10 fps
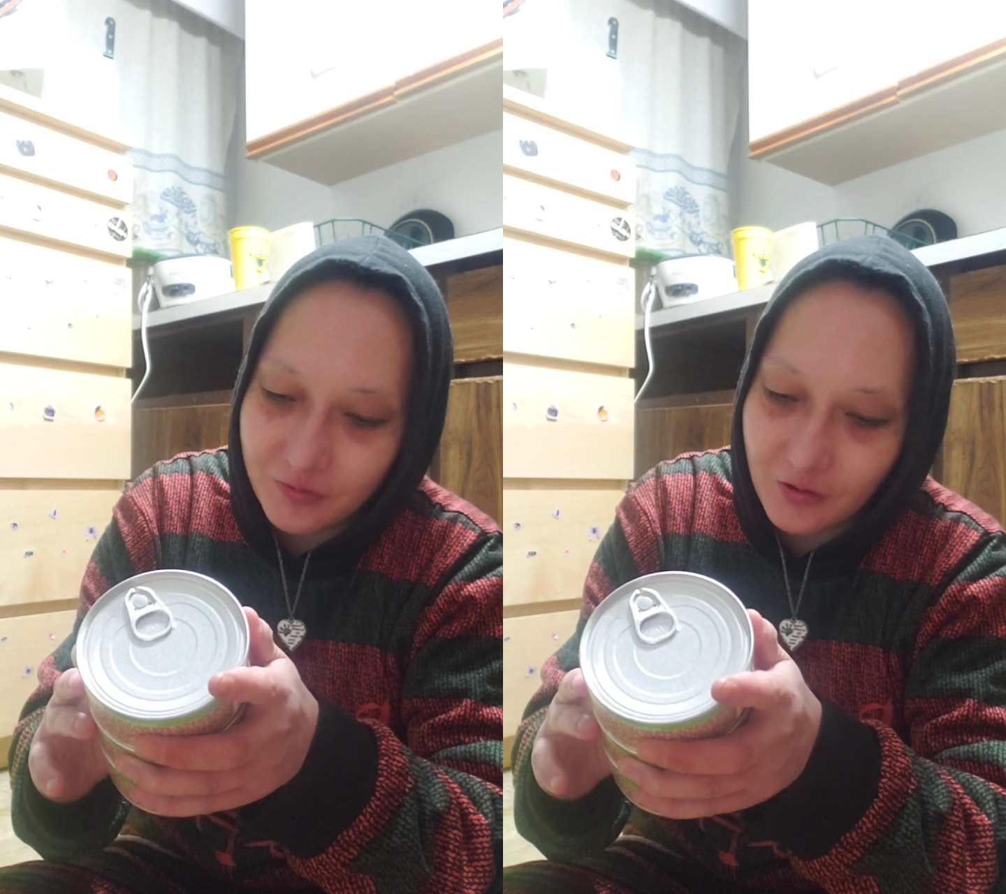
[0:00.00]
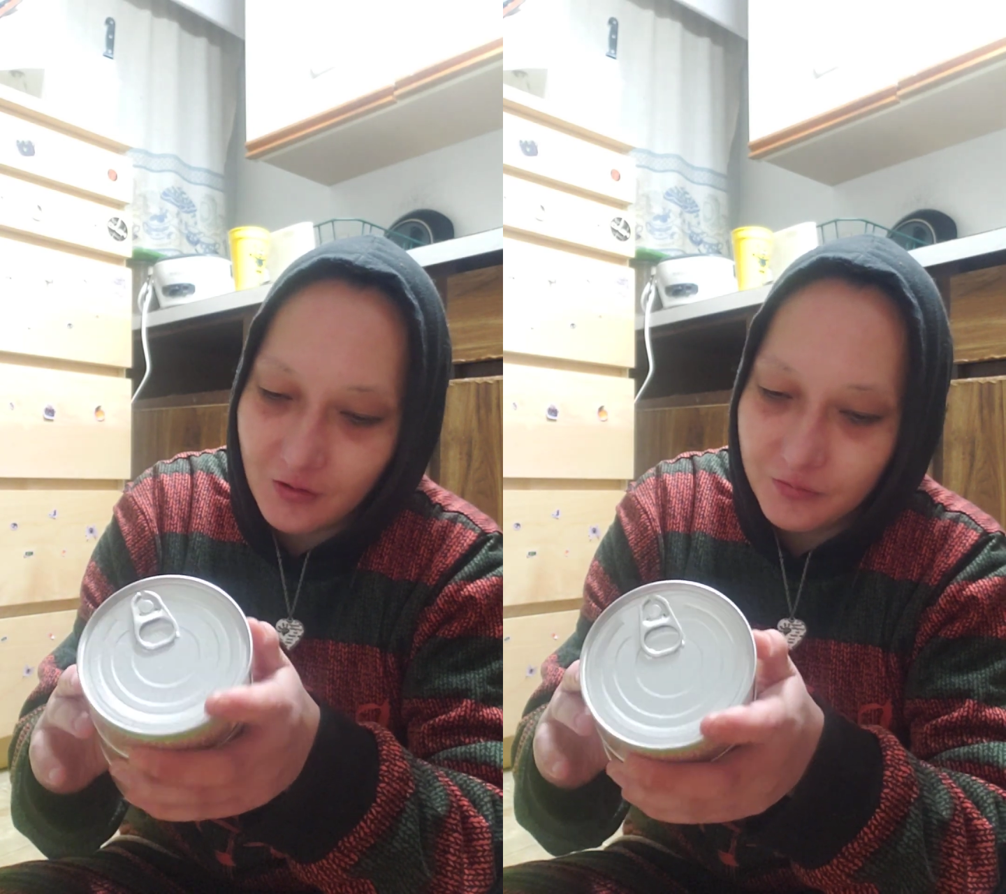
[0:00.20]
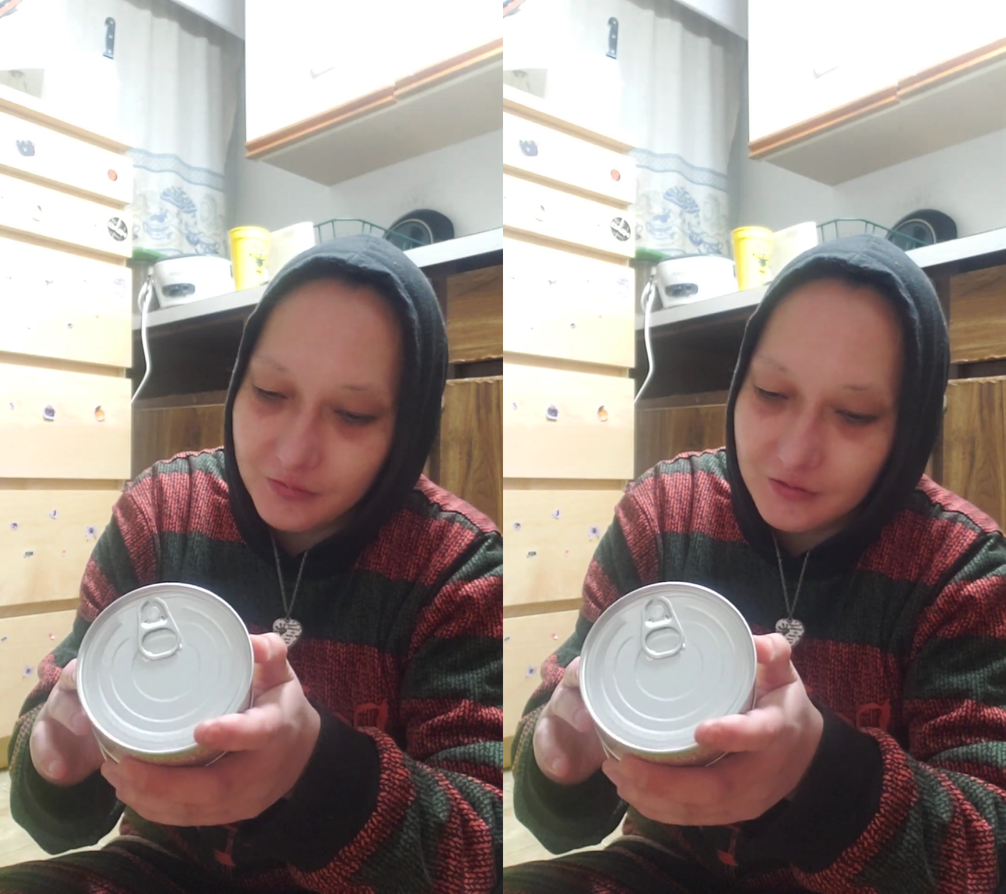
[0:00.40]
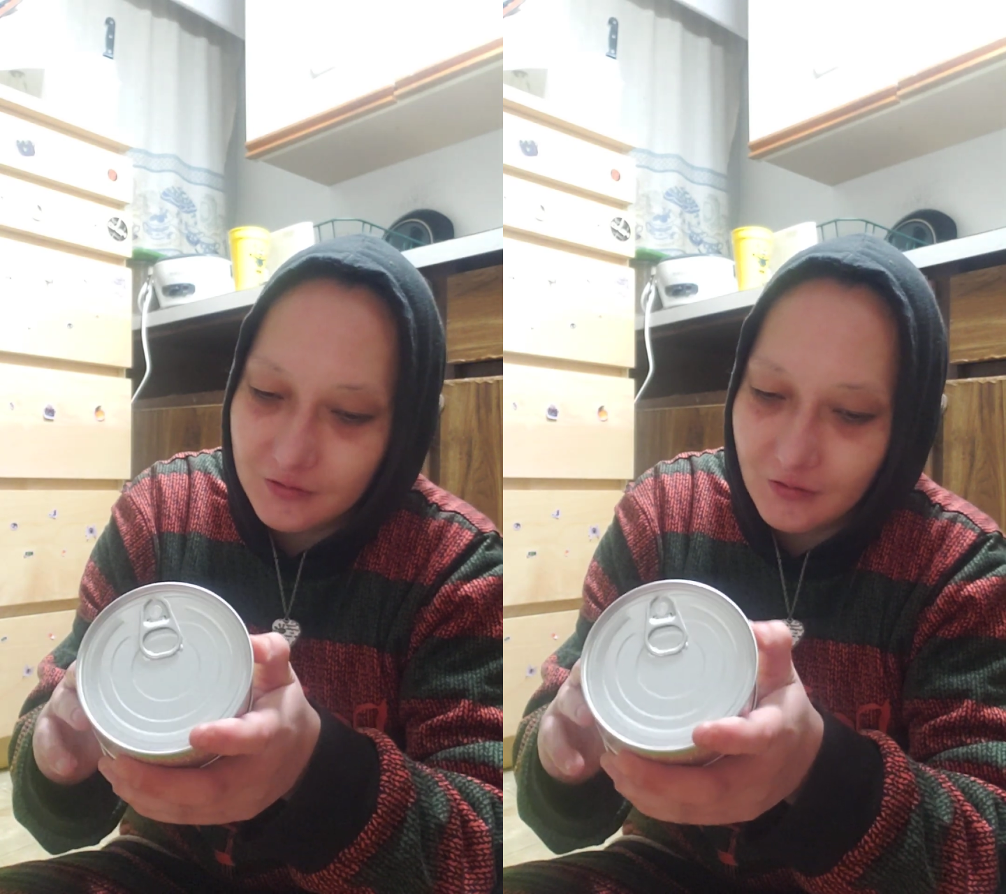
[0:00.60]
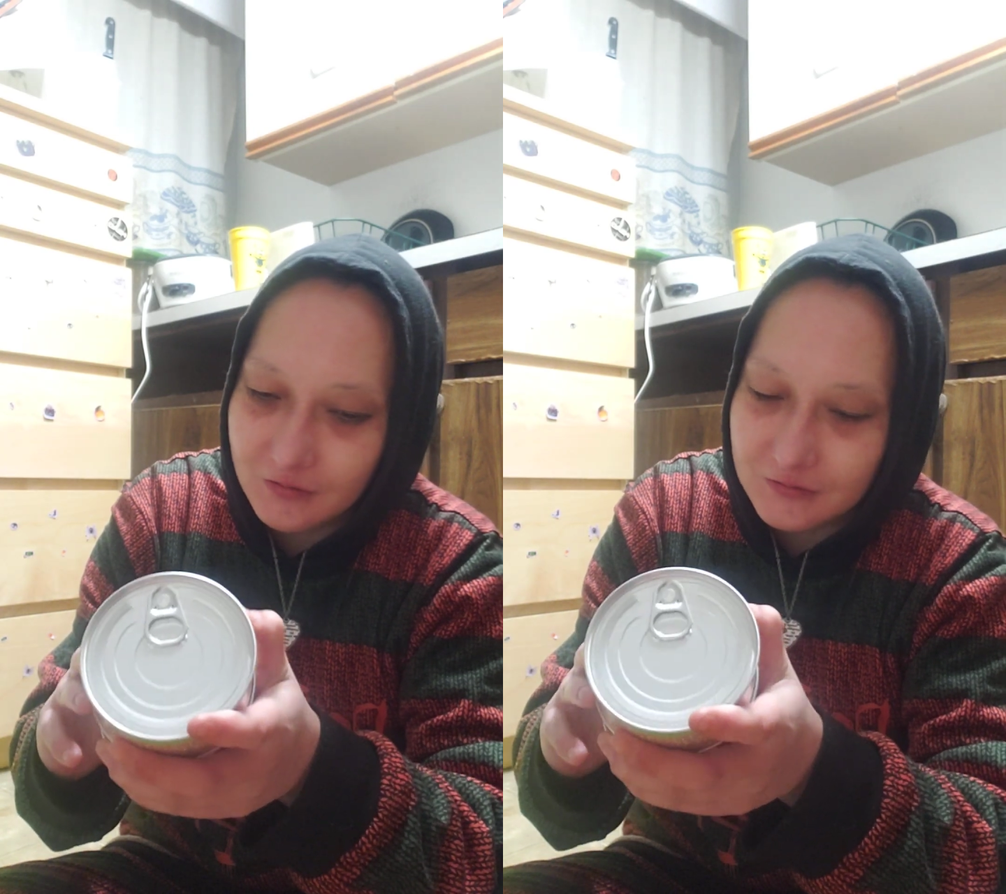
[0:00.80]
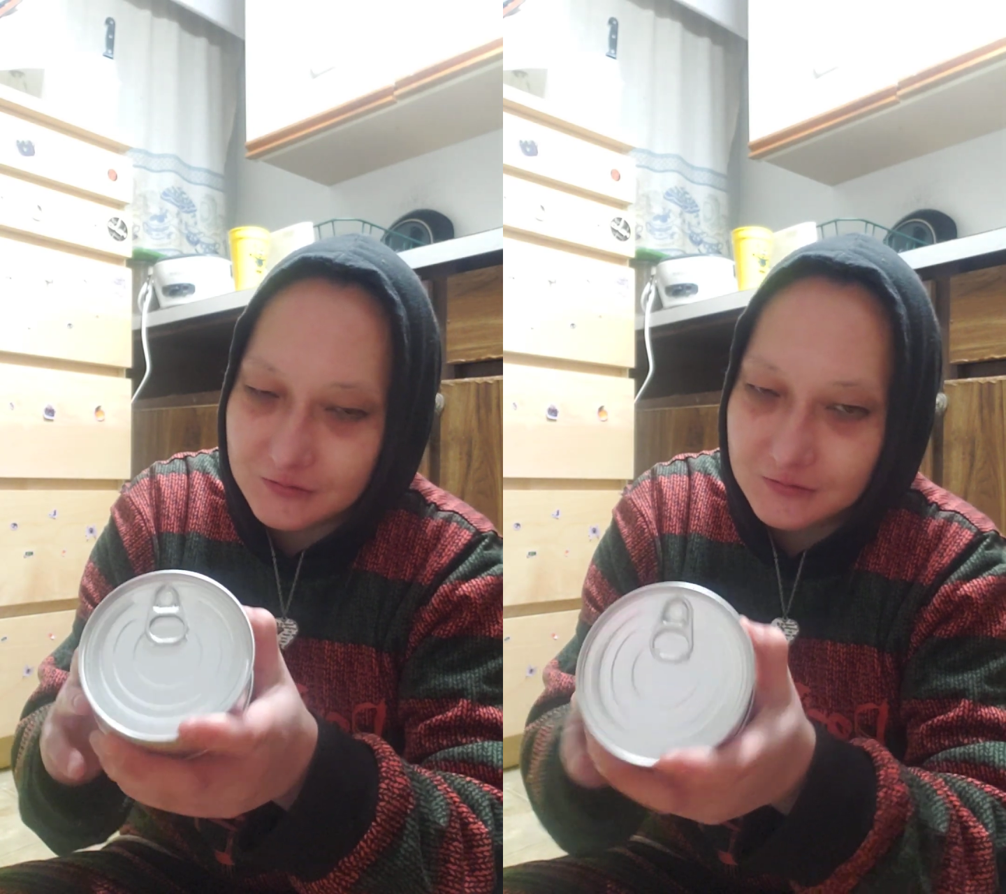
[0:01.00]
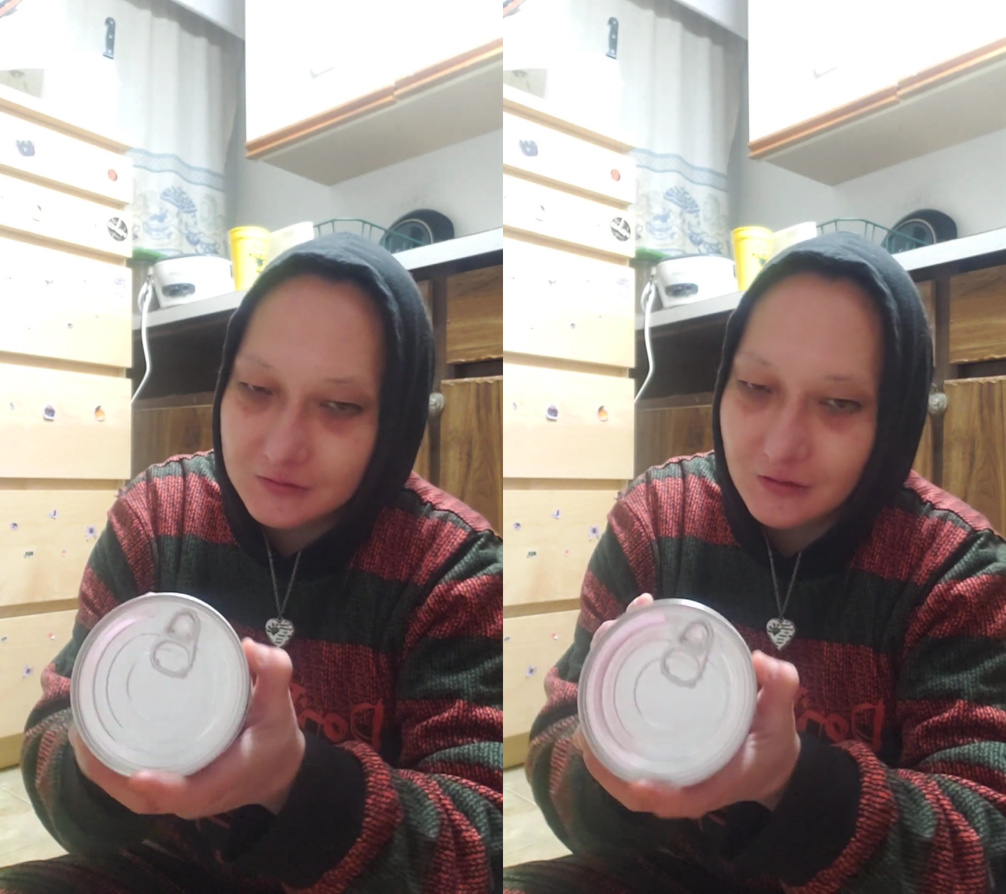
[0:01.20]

probably at least